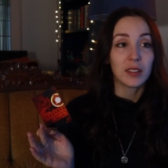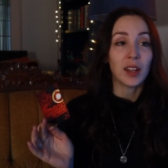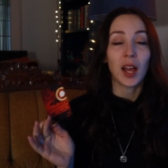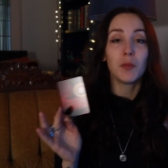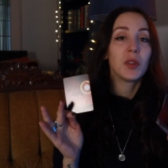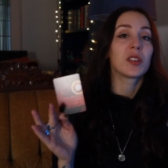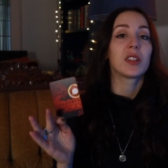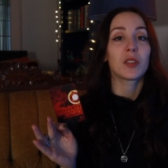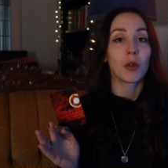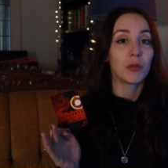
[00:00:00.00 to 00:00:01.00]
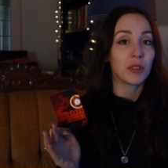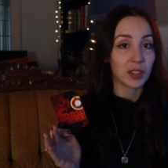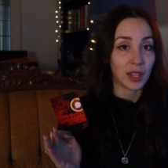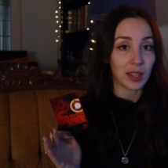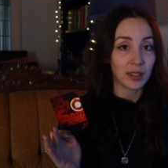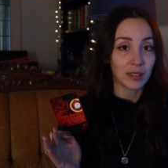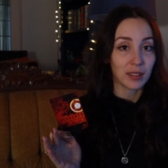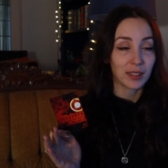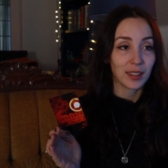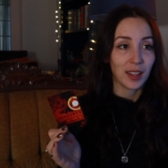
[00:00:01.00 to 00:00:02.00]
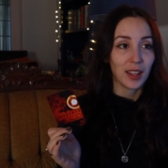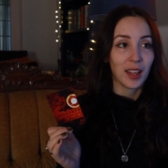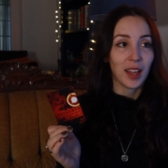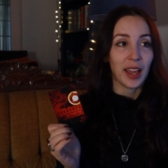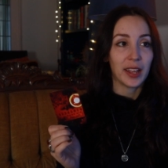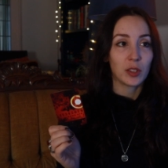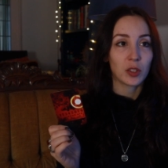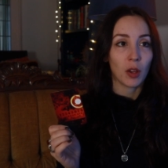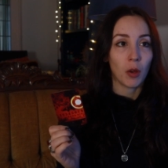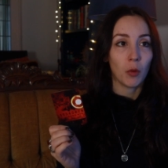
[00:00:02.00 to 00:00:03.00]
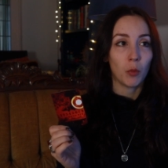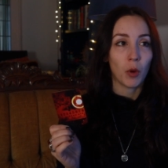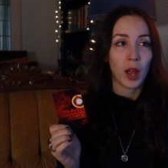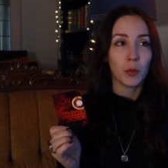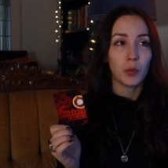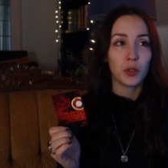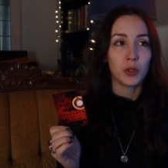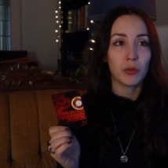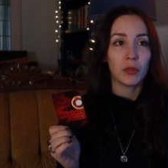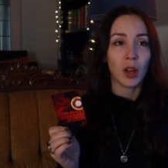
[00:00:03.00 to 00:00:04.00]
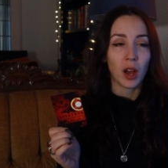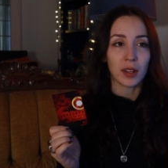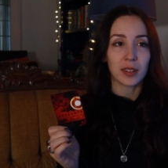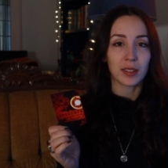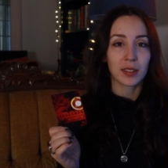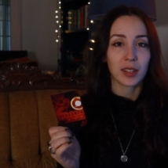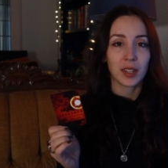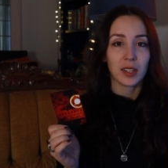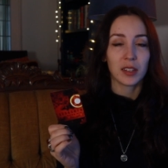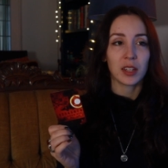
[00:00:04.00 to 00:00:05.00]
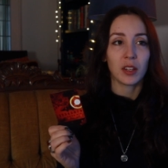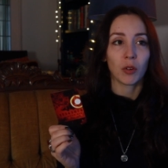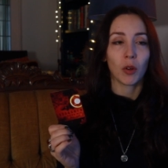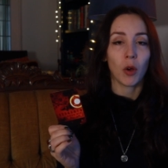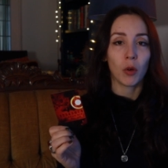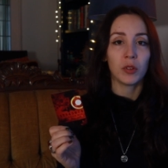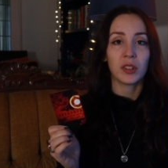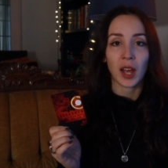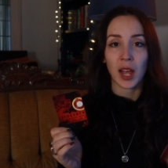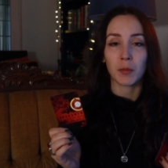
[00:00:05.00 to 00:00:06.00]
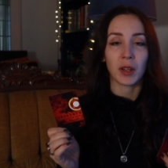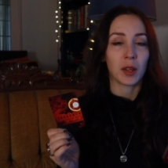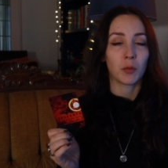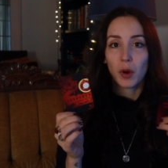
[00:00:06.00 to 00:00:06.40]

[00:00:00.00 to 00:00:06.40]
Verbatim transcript: time does its own thing. And so, why would you not see your own timeline,